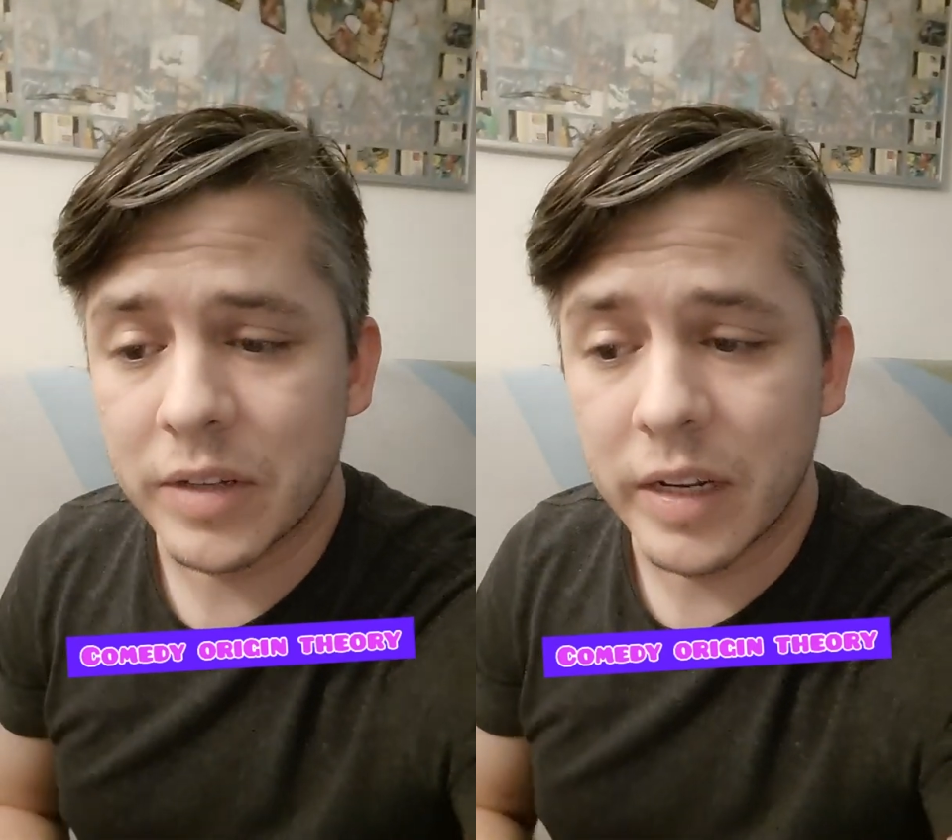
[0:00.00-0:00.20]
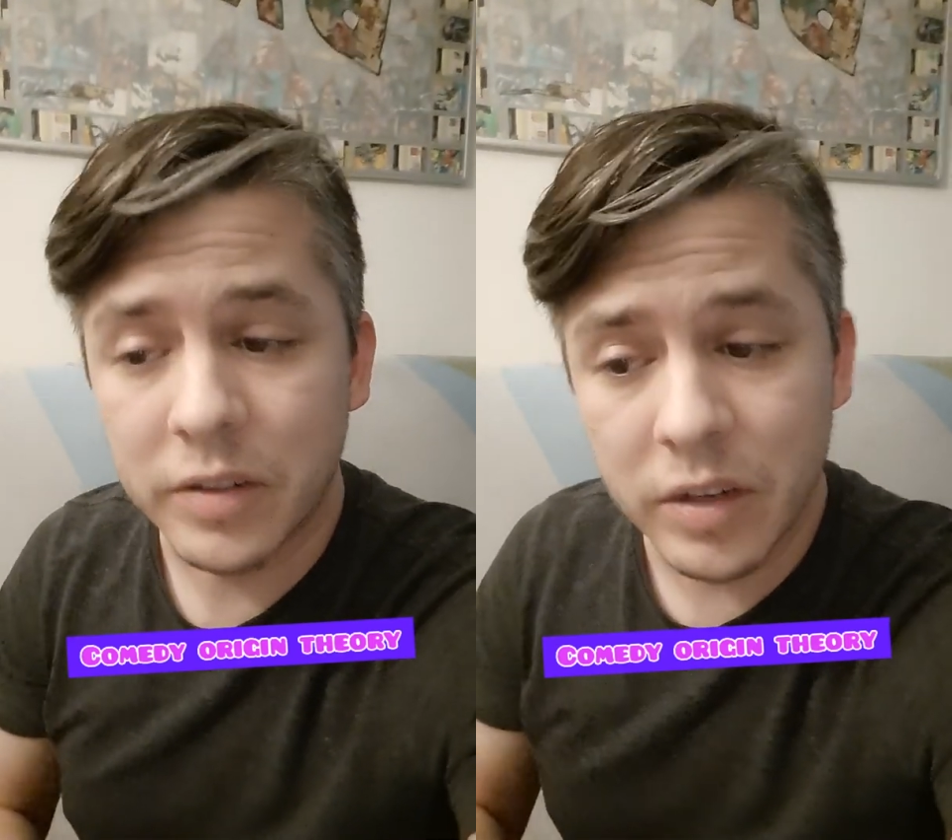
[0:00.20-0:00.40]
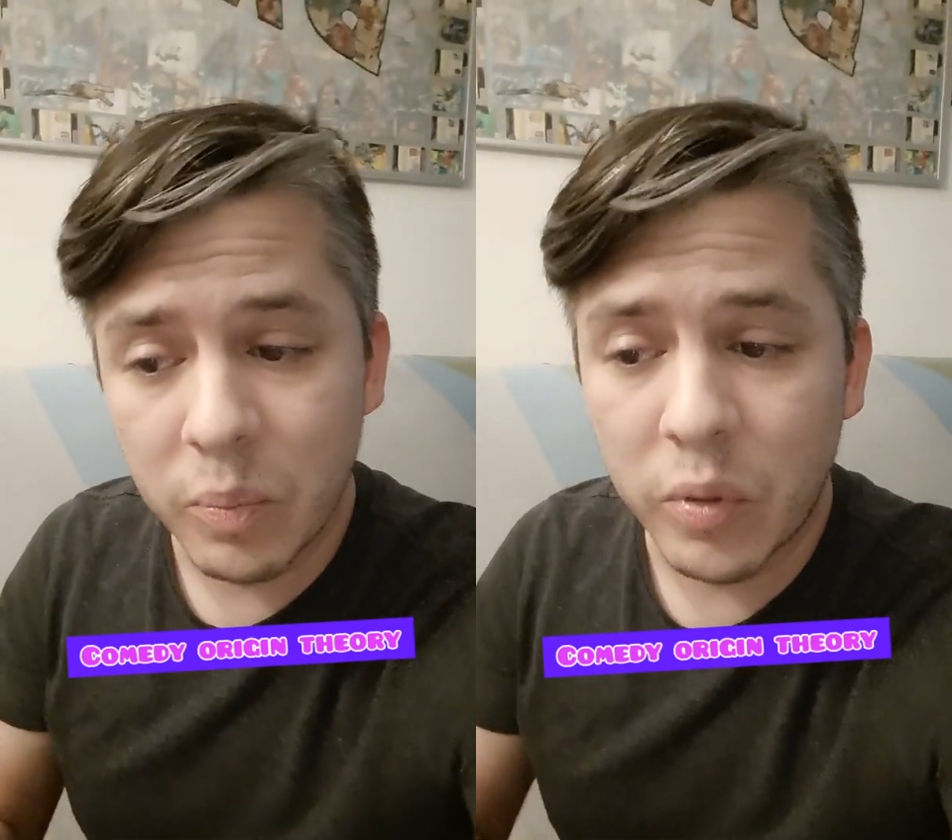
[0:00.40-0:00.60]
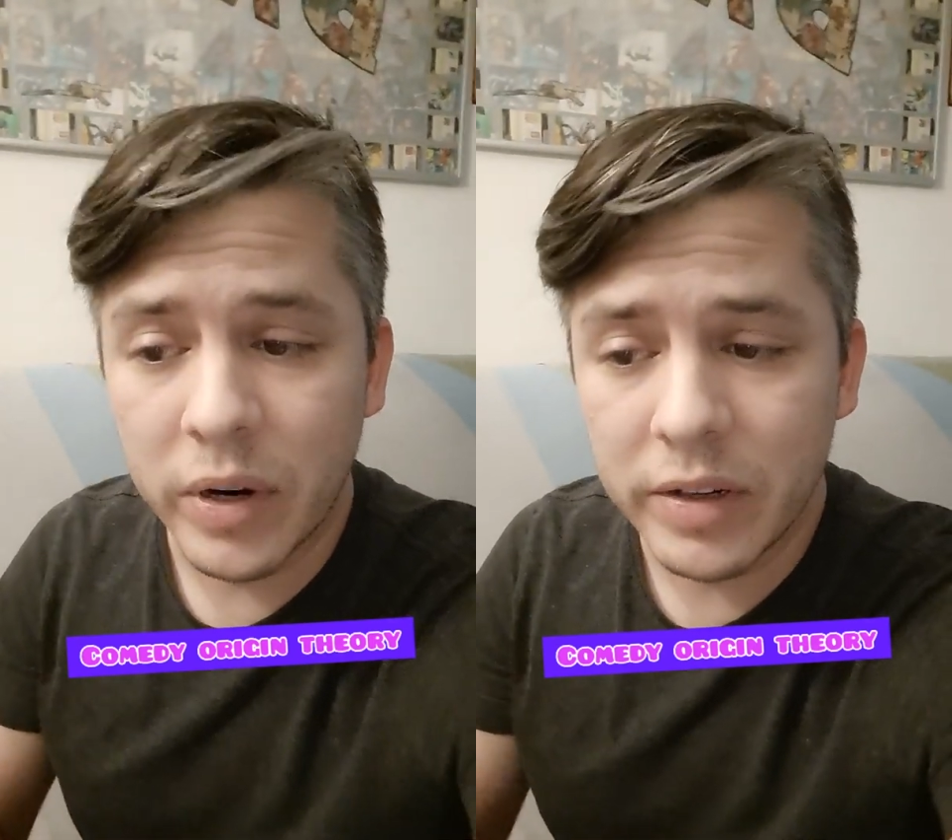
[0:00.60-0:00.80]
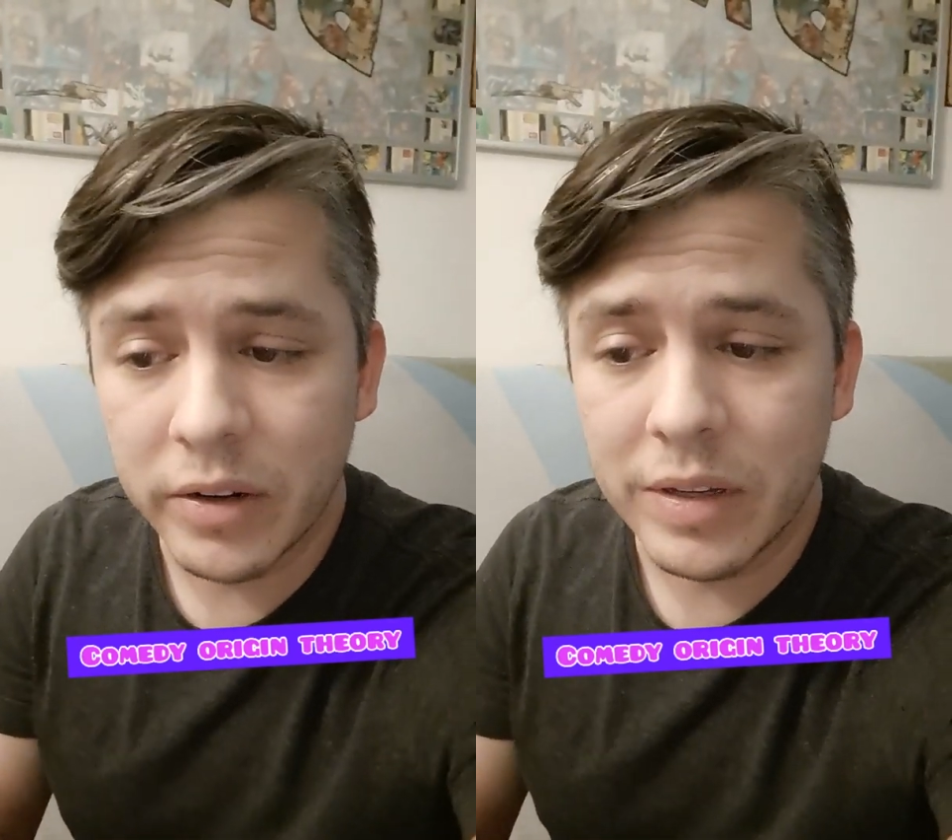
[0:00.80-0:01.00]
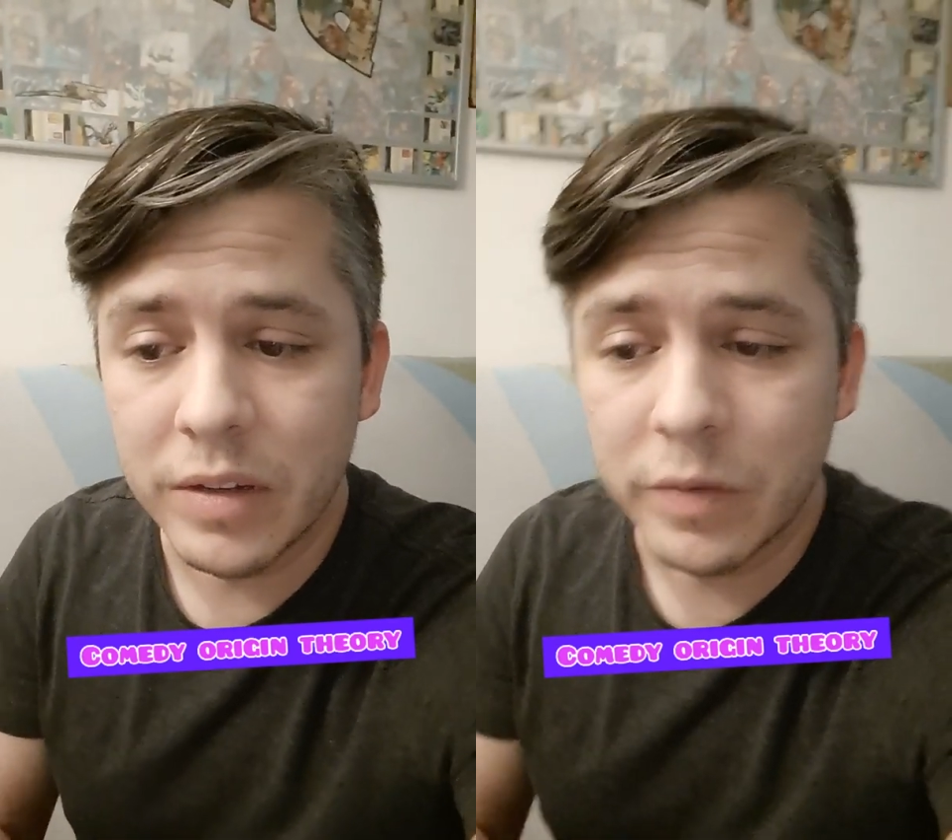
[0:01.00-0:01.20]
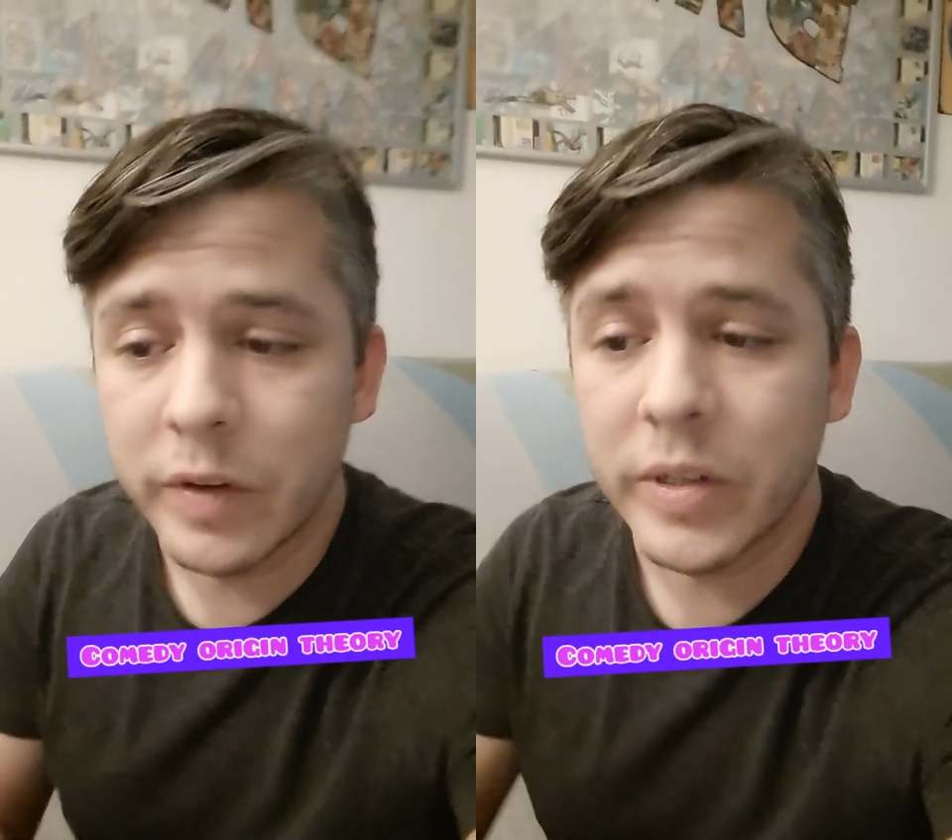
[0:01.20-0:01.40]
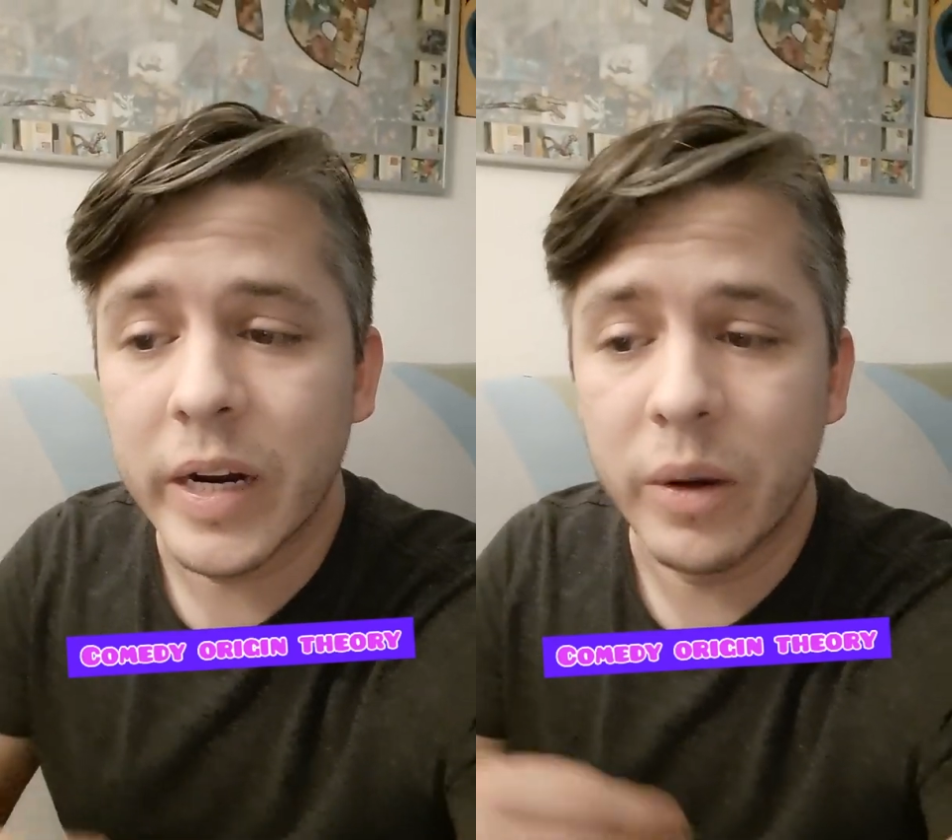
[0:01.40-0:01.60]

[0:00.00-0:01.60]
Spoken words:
and at some point during this visit,